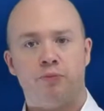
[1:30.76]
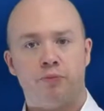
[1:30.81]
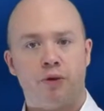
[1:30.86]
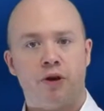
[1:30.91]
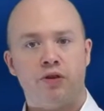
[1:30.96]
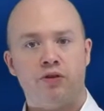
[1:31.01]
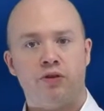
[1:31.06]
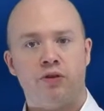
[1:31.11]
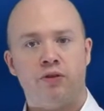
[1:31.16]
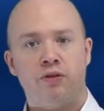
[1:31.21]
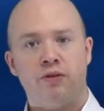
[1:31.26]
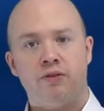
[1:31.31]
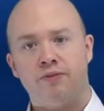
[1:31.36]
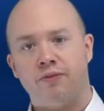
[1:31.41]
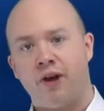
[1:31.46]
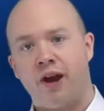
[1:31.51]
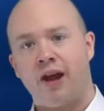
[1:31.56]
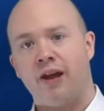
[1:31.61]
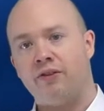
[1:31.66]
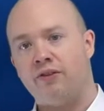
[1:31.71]
expressions
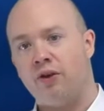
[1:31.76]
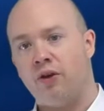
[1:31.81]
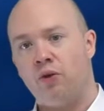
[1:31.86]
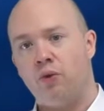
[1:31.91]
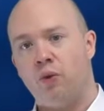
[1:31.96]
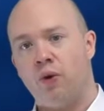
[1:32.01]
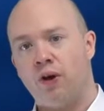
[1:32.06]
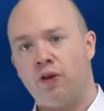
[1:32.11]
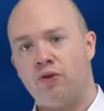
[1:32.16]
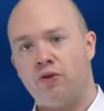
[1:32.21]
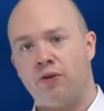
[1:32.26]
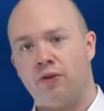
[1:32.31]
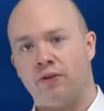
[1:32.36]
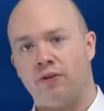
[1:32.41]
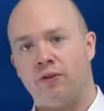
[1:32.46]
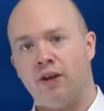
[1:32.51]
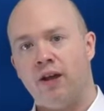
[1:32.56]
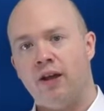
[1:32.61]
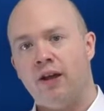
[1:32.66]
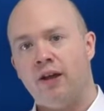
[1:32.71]
for asking
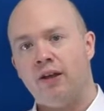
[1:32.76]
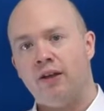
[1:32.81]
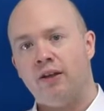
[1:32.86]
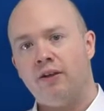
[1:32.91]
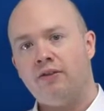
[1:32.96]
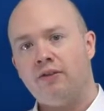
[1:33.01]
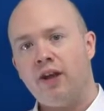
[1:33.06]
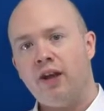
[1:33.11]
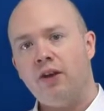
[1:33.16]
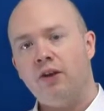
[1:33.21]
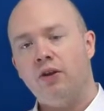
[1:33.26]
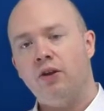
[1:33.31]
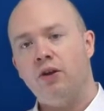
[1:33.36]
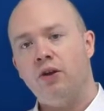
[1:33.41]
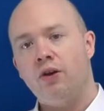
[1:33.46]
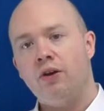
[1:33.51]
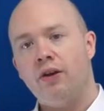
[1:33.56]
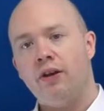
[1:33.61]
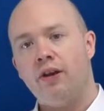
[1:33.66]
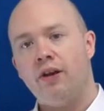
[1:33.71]
questions. Let's take a
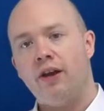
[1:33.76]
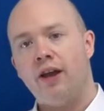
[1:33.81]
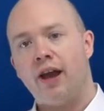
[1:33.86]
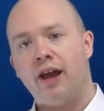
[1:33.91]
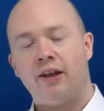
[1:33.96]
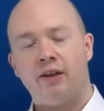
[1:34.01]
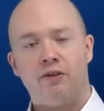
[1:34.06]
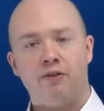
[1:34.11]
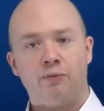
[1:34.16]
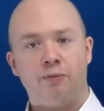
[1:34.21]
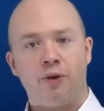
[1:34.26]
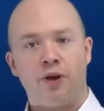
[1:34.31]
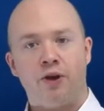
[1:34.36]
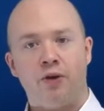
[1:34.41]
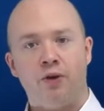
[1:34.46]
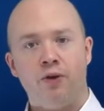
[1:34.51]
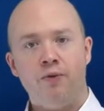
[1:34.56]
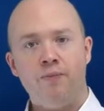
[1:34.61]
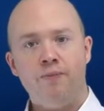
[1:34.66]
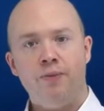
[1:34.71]
look at a
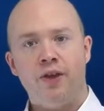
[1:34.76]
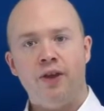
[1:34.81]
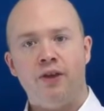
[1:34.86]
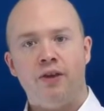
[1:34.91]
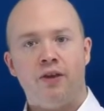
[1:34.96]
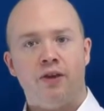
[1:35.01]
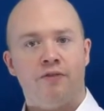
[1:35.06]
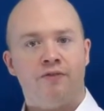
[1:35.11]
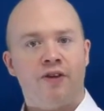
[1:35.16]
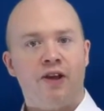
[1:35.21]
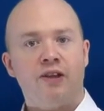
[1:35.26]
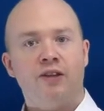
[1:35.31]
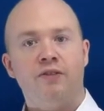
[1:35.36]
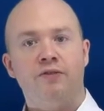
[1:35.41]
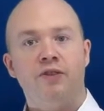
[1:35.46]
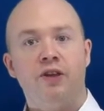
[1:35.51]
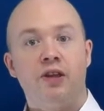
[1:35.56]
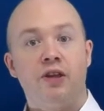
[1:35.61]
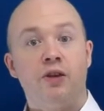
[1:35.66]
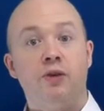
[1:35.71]
speaker
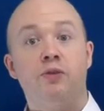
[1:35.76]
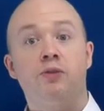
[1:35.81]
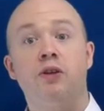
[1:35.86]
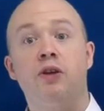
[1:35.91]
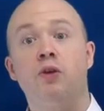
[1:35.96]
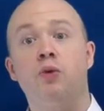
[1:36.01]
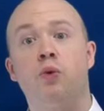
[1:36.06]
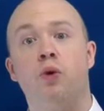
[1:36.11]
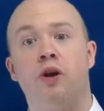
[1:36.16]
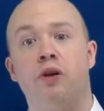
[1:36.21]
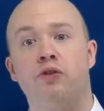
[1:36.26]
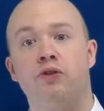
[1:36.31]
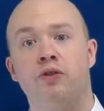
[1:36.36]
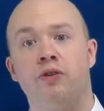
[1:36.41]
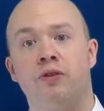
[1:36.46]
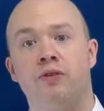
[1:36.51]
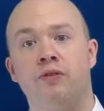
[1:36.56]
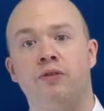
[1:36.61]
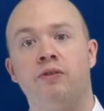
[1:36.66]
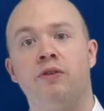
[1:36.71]
effectively using
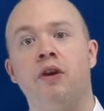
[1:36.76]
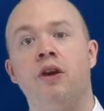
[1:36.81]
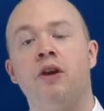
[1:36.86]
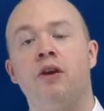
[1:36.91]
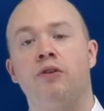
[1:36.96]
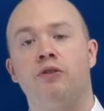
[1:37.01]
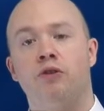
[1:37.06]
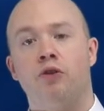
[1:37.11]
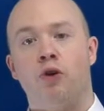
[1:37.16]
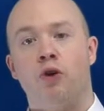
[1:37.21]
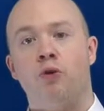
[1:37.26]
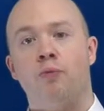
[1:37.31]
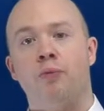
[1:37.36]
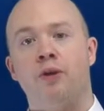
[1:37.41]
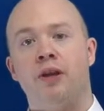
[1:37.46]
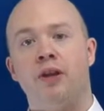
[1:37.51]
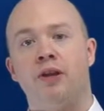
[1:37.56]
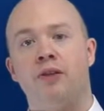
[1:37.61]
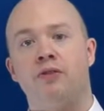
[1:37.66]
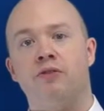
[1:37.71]
questions to
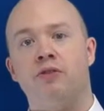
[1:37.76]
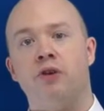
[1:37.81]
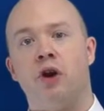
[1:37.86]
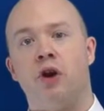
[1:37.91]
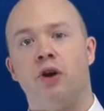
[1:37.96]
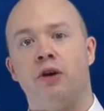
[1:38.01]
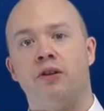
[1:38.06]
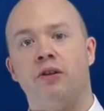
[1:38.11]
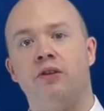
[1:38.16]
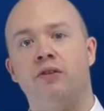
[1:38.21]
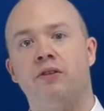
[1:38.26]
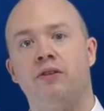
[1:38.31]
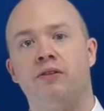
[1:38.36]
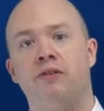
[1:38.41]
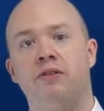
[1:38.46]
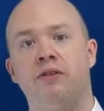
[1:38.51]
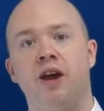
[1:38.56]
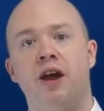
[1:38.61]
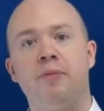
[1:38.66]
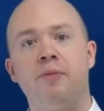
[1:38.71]
open his talk. This
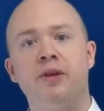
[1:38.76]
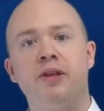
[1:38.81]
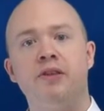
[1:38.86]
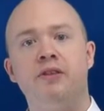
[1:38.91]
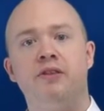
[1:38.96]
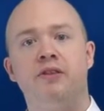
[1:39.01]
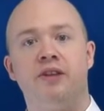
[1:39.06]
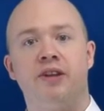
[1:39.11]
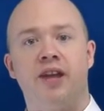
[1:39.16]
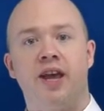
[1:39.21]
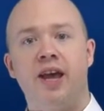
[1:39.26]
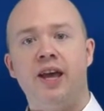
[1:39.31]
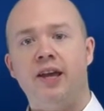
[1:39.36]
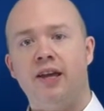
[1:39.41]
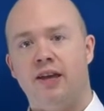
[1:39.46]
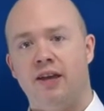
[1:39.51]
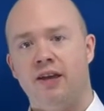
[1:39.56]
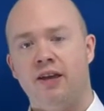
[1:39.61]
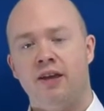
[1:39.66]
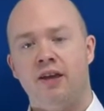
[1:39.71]
is Simon
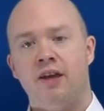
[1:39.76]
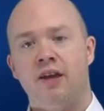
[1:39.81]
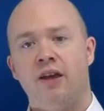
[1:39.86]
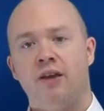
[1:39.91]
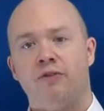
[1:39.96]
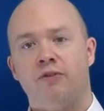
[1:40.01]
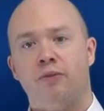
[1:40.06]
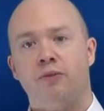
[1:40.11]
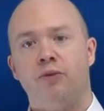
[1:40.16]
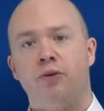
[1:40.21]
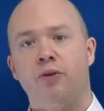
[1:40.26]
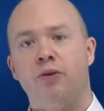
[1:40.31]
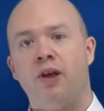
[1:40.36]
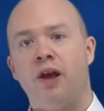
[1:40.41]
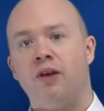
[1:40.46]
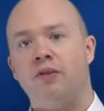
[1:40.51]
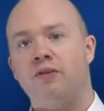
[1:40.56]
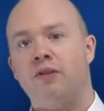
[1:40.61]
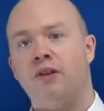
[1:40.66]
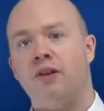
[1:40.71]
Sinek from
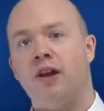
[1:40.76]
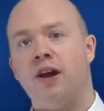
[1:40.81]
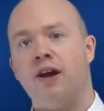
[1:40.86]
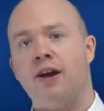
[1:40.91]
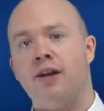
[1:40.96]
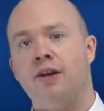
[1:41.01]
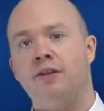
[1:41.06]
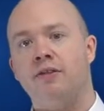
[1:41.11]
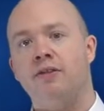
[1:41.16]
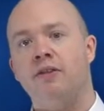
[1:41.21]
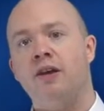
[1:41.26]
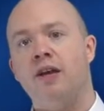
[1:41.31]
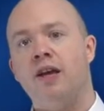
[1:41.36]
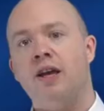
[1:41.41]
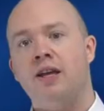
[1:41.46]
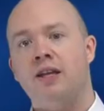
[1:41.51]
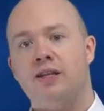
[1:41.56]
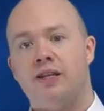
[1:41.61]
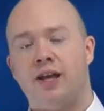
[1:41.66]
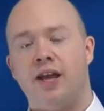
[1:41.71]
2009's
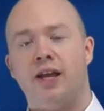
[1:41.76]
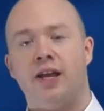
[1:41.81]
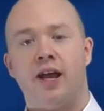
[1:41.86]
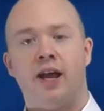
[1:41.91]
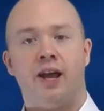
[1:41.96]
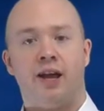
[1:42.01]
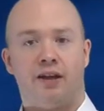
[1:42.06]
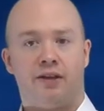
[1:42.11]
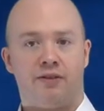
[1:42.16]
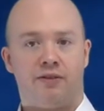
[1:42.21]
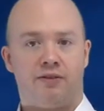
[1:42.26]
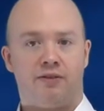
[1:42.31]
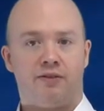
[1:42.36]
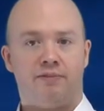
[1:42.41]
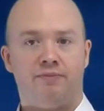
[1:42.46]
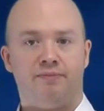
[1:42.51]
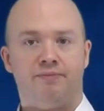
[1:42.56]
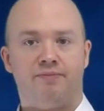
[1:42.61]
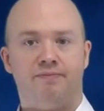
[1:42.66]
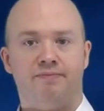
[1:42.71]

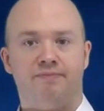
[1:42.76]
TEDx.